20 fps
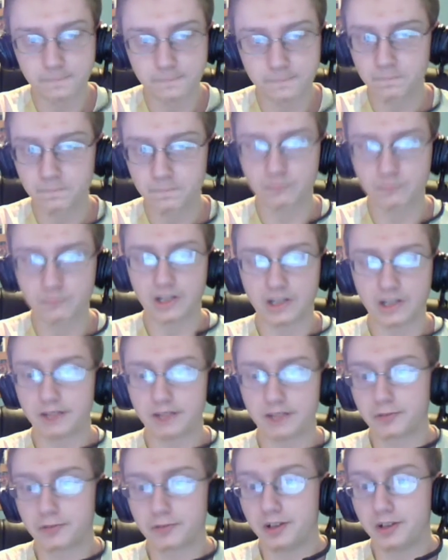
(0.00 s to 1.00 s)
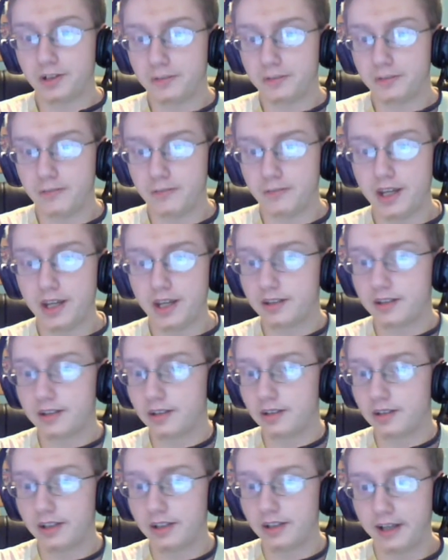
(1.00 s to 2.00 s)
I could probably make
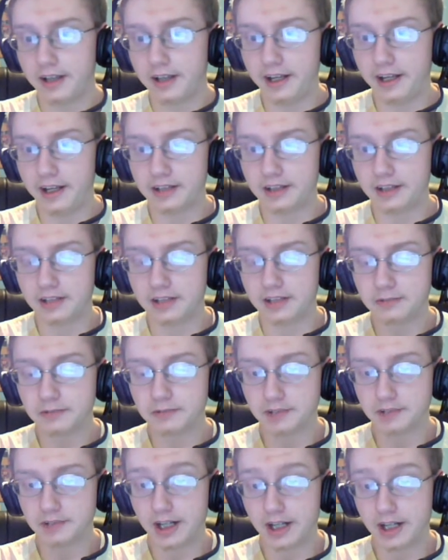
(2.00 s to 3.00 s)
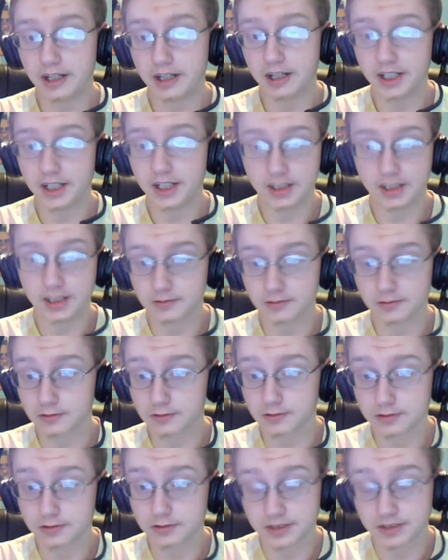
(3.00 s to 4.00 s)
a level 9 or
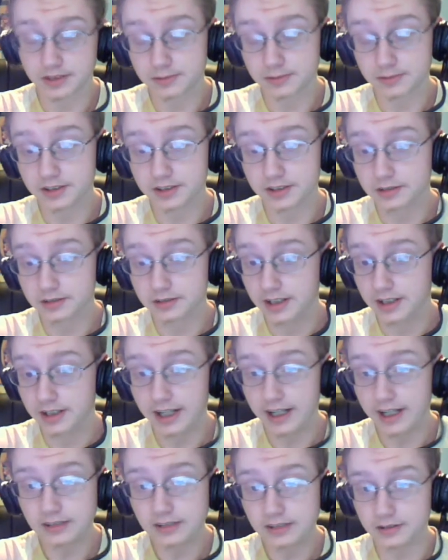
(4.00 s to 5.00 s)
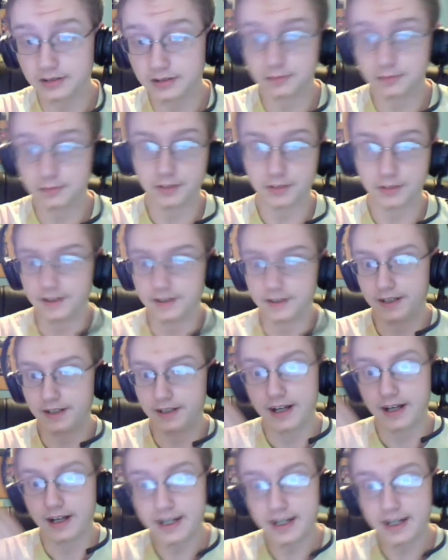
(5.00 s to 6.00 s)
something. I don't know, but I
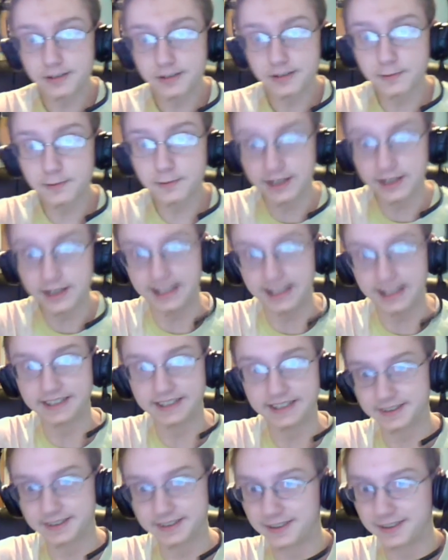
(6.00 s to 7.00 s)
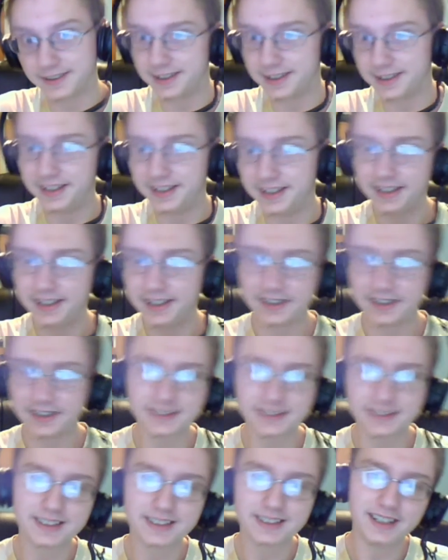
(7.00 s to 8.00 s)
just really like this card. Because
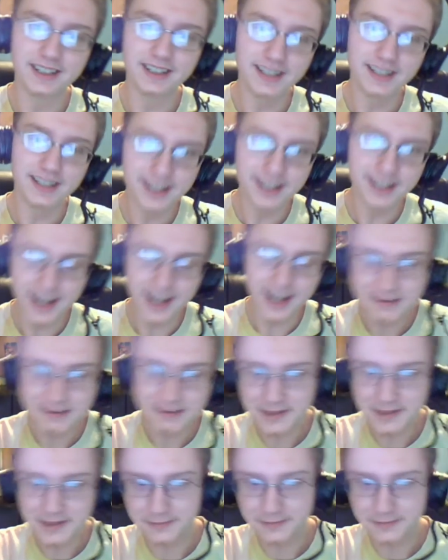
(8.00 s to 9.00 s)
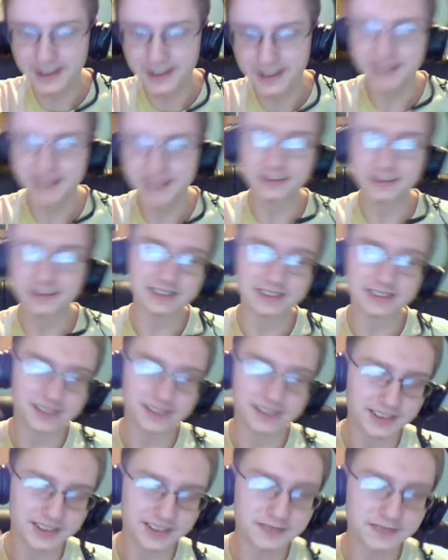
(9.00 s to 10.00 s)
I've been waiting for so long
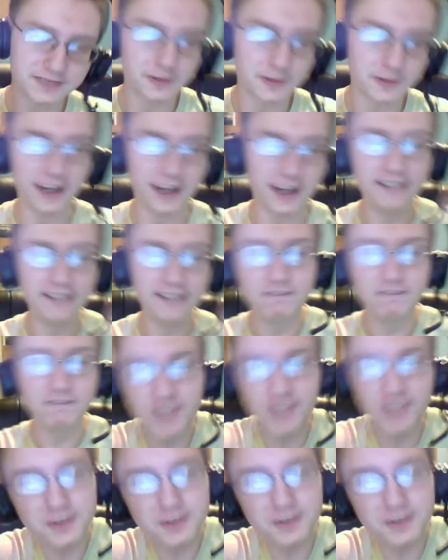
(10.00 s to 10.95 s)
for a fusion